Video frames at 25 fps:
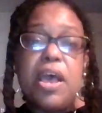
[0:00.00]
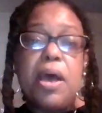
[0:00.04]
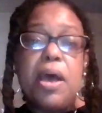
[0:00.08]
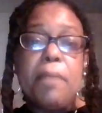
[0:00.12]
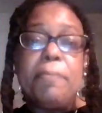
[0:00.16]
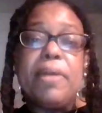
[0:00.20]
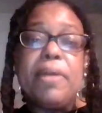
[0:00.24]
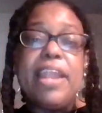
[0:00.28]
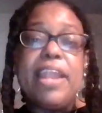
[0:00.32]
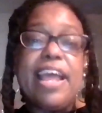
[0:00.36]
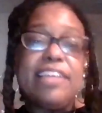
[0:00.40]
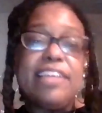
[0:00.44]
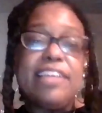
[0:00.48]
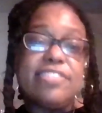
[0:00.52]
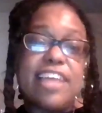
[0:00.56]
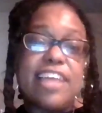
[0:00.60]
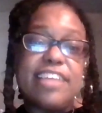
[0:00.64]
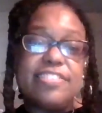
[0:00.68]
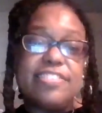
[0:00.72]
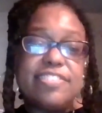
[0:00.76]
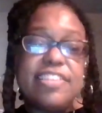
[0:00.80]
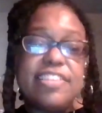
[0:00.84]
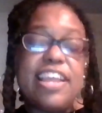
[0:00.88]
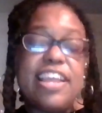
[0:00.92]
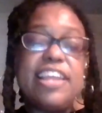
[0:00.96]
But as I
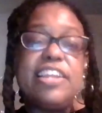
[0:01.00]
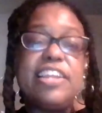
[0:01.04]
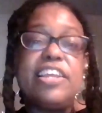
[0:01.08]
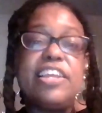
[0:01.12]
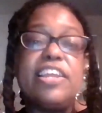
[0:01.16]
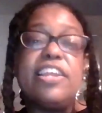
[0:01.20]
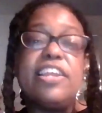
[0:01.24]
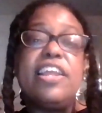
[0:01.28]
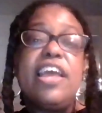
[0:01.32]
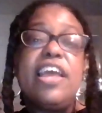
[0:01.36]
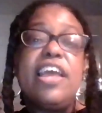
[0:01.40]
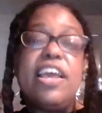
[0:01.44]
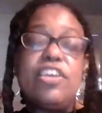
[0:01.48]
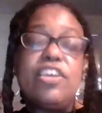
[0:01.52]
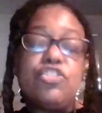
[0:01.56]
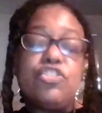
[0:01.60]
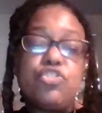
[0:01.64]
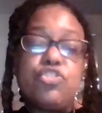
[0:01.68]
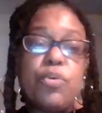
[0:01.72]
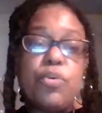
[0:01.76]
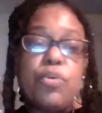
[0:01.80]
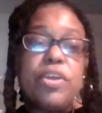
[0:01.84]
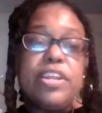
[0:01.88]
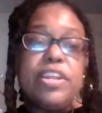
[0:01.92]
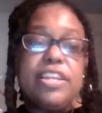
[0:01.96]
stated,
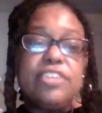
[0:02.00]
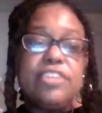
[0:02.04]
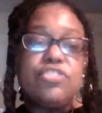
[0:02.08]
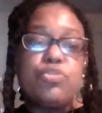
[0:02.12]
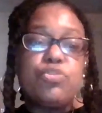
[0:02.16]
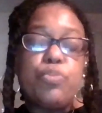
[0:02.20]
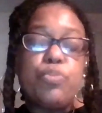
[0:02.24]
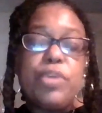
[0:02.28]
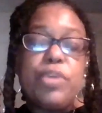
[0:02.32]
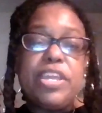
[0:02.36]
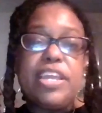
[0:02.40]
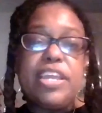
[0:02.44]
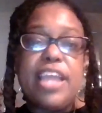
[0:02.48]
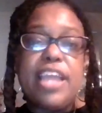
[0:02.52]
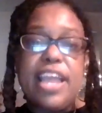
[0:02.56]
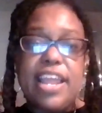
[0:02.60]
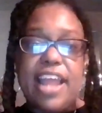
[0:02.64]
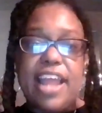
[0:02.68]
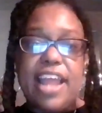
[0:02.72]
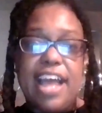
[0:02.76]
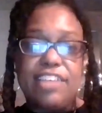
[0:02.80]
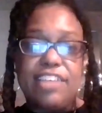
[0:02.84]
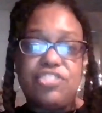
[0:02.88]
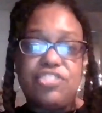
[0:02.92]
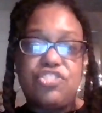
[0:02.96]
during this
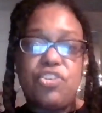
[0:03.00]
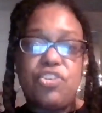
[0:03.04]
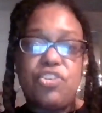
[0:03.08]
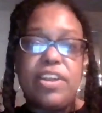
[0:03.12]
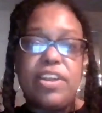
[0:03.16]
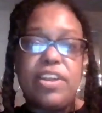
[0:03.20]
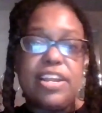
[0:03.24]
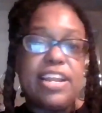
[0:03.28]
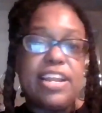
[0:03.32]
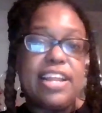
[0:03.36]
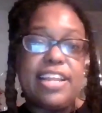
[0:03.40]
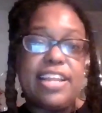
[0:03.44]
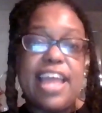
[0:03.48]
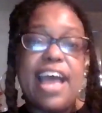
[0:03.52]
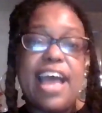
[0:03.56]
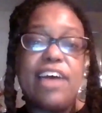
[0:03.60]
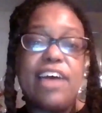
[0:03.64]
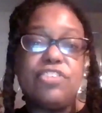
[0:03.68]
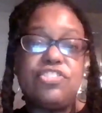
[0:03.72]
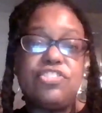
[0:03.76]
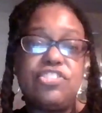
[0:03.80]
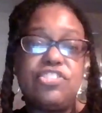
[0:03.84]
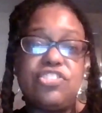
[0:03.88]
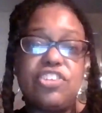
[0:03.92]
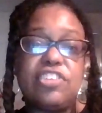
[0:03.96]
weekend, I started at the
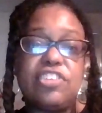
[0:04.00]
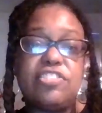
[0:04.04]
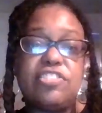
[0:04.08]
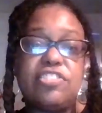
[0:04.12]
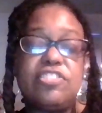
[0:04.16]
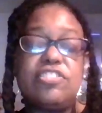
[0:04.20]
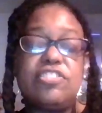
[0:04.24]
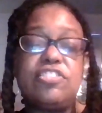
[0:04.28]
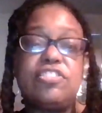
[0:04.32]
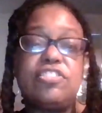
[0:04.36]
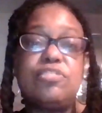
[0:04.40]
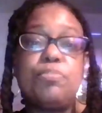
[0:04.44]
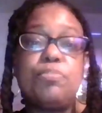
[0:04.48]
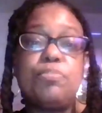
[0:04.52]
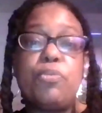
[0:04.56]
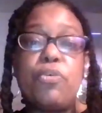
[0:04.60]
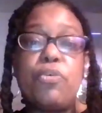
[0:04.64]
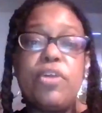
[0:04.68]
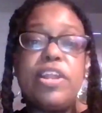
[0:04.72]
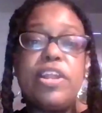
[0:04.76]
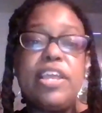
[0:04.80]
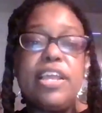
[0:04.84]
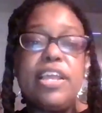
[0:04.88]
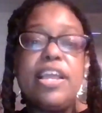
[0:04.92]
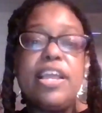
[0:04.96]
House of Justice this
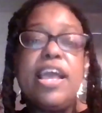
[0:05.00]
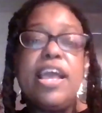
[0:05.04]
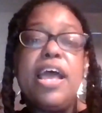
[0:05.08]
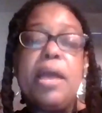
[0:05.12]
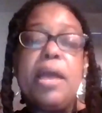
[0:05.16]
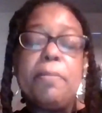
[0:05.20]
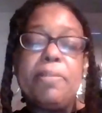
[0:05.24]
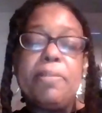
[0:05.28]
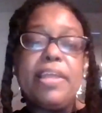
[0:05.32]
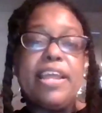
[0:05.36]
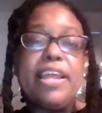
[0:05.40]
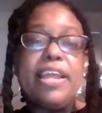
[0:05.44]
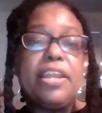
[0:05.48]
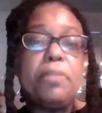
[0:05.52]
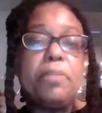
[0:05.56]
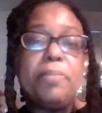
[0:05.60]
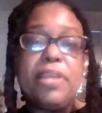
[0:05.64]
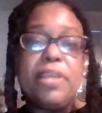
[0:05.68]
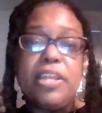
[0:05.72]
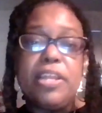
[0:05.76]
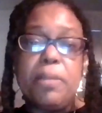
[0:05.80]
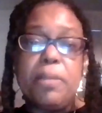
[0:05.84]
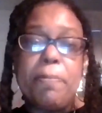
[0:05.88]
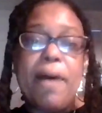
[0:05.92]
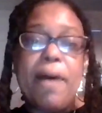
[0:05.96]
morning, plan to
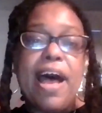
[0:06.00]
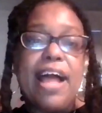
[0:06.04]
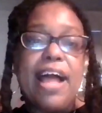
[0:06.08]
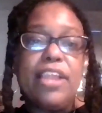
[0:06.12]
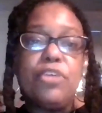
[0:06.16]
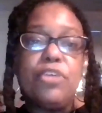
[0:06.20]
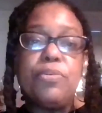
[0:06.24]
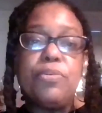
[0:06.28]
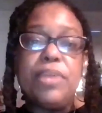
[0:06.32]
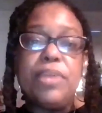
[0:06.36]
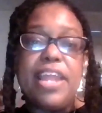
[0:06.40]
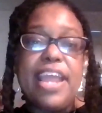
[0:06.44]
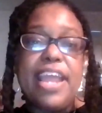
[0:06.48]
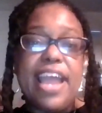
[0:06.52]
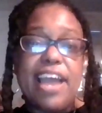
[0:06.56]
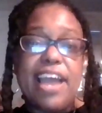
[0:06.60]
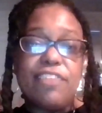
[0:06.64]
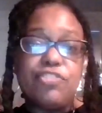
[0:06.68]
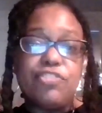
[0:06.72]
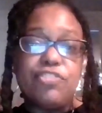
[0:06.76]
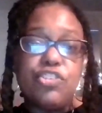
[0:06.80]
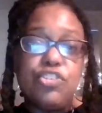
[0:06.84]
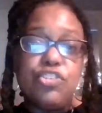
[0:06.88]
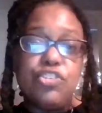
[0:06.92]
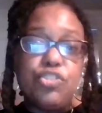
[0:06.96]
be at the Apollo in the
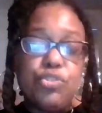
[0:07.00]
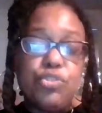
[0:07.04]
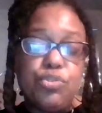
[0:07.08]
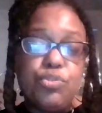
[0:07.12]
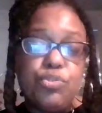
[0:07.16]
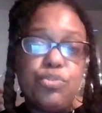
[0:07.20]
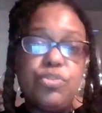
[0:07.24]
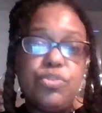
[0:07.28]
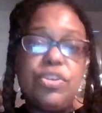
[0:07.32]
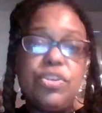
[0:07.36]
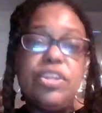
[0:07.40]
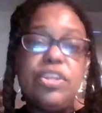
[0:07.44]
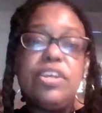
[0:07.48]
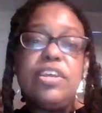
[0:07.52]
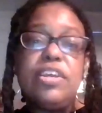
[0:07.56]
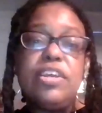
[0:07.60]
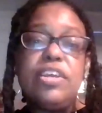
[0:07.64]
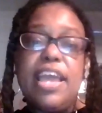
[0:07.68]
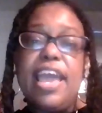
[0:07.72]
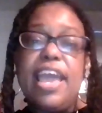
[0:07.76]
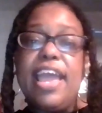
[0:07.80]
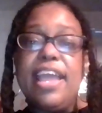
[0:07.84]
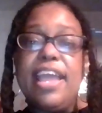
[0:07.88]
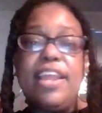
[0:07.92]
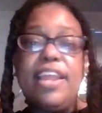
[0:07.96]
afternoon,
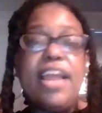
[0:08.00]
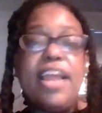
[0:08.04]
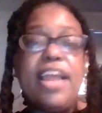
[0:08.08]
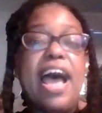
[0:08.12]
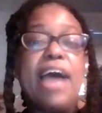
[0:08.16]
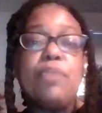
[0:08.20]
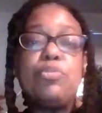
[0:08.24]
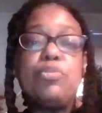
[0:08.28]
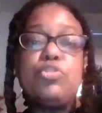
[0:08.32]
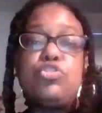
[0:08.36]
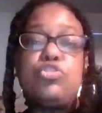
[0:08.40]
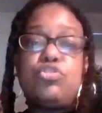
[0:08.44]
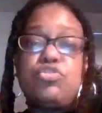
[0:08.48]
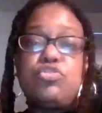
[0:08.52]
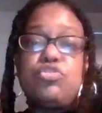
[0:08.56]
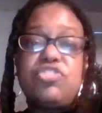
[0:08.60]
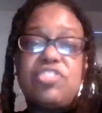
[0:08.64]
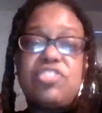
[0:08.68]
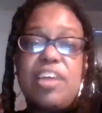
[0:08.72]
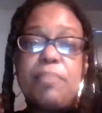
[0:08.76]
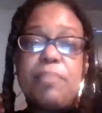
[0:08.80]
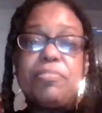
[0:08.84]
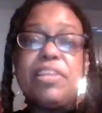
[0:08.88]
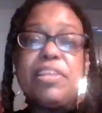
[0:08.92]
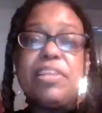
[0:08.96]
and I will do
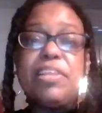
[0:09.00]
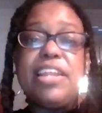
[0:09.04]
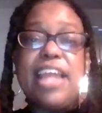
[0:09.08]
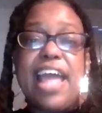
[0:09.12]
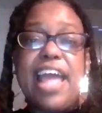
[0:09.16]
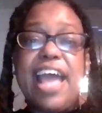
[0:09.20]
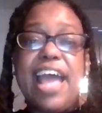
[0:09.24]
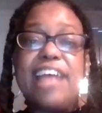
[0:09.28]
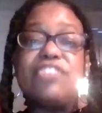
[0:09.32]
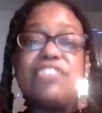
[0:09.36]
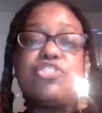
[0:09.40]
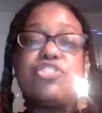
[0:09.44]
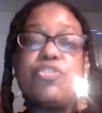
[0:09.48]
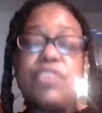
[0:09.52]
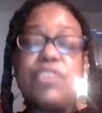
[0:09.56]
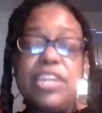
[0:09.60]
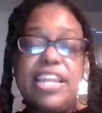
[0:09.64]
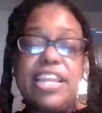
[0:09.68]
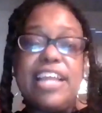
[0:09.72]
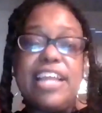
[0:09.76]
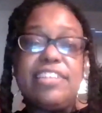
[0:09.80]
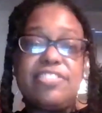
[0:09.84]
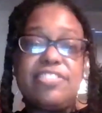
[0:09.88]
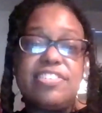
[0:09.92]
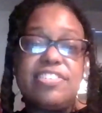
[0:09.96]
something as it
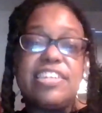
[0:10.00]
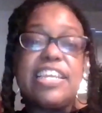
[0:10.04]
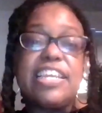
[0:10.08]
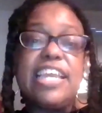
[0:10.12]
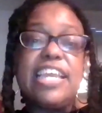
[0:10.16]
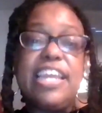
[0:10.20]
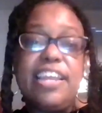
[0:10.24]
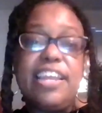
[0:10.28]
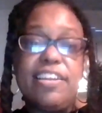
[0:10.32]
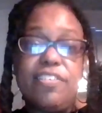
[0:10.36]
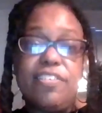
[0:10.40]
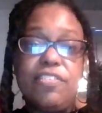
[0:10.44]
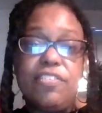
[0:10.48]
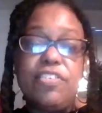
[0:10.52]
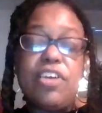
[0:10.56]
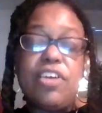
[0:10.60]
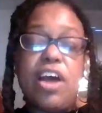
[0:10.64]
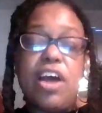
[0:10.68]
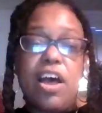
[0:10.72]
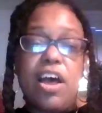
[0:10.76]
relates to King